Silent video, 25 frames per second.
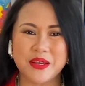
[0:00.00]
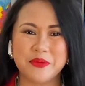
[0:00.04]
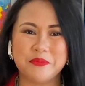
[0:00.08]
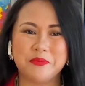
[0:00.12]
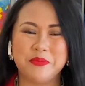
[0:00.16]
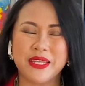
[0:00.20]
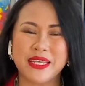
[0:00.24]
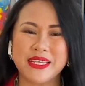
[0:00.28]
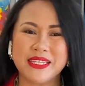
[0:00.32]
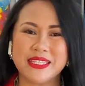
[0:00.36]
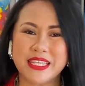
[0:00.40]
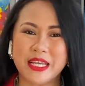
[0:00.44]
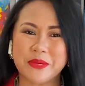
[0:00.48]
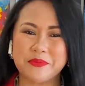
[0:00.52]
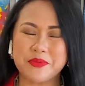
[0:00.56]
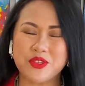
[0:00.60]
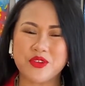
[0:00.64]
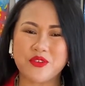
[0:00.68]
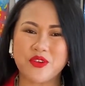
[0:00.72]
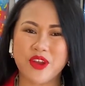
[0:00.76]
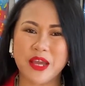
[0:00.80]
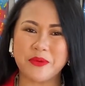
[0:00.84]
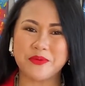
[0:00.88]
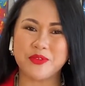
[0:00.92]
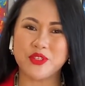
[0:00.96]
Please
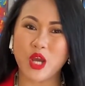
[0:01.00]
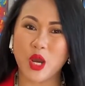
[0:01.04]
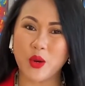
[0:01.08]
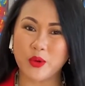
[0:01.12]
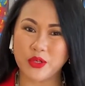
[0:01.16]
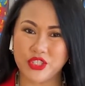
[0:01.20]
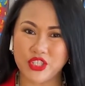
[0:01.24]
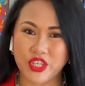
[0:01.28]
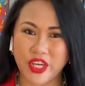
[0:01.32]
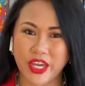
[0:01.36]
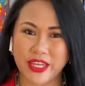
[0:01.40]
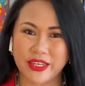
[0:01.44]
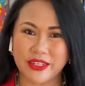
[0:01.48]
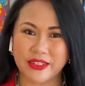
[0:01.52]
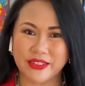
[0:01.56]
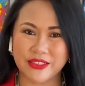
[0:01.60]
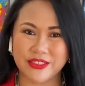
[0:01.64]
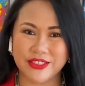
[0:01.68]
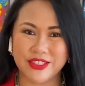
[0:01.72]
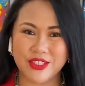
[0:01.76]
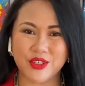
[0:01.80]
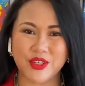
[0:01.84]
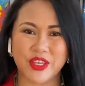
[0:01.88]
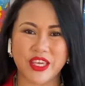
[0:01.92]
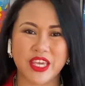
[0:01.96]
subscribe to our channel
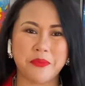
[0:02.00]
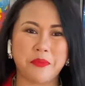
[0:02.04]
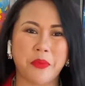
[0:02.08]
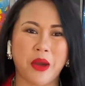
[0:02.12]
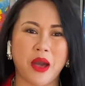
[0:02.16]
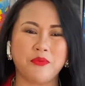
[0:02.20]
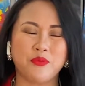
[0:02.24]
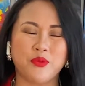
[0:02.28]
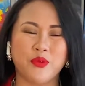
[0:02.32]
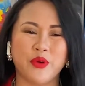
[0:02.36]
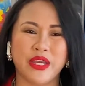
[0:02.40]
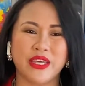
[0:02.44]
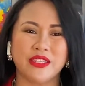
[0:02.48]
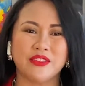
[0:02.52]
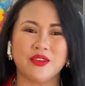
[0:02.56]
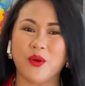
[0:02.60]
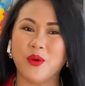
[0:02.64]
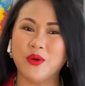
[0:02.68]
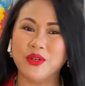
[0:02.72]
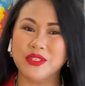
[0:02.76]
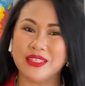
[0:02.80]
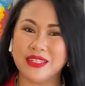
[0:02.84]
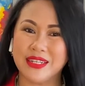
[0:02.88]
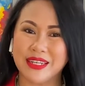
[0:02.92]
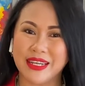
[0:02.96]
to keep up with
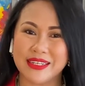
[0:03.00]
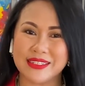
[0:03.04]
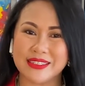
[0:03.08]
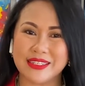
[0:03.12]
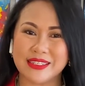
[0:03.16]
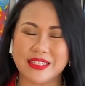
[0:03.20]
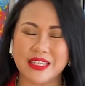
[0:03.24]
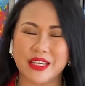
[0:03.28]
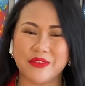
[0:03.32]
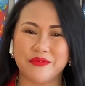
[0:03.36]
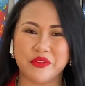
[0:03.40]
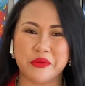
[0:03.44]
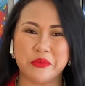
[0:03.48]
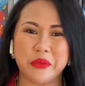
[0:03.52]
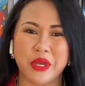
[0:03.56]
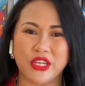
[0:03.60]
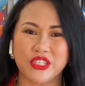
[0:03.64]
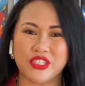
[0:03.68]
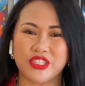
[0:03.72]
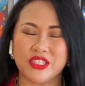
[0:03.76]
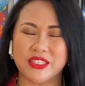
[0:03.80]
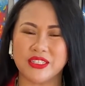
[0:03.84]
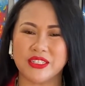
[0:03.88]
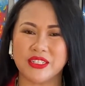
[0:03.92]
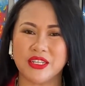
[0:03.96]
all the latest
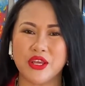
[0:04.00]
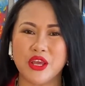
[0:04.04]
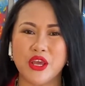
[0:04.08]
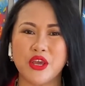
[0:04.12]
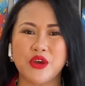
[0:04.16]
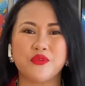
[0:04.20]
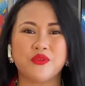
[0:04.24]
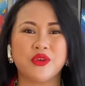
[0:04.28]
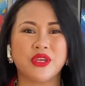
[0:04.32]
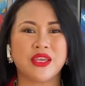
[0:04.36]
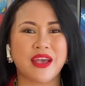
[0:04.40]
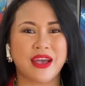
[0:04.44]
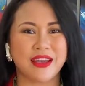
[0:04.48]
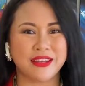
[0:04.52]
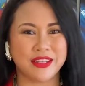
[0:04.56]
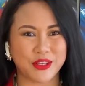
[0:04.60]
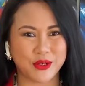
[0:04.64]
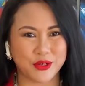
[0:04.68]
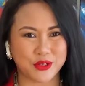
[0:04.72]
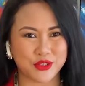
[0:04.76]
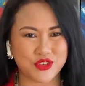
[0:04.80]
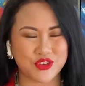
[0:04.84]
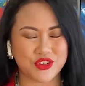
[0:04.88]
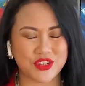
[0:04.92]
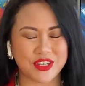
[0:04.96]
information regarding
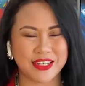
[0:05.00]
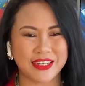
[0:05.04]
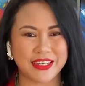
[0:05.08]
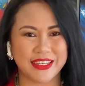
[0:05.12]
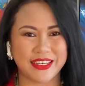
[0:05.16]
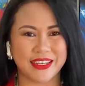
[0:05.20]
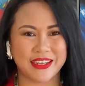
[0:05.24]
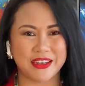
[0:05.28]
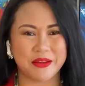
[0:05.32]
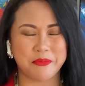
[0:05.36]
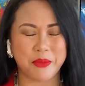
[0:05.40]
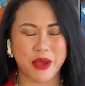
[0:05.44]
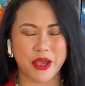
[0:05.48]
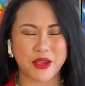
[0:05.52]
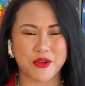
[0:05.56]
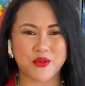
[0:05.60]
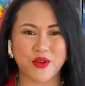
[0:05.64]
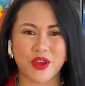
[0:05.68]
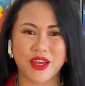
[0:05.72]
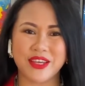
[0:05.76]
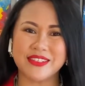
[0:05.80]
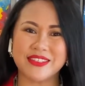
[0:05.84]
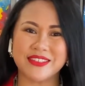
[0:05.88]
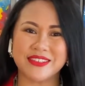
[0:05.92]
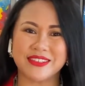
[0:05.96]
Australian
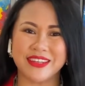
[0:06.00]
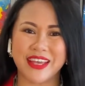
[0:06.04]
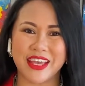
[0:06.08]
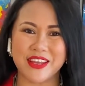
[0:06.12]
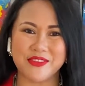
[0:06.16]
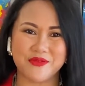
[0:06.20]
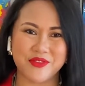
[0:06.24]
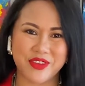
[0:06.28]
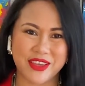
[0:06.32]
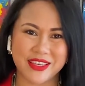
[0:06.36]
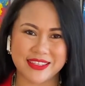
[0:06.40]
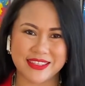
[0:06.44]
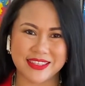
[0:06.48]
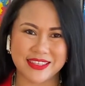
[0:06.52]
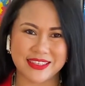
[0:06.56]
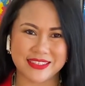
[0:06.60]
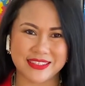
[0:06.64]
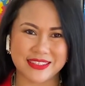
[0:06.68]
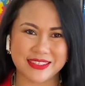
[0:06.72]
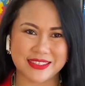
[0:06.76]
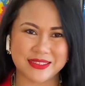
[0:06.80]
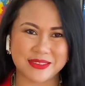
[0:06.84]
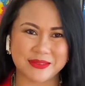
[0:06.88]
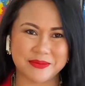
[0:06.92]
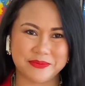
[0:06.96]
migration and
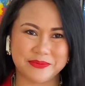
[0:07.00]
visas.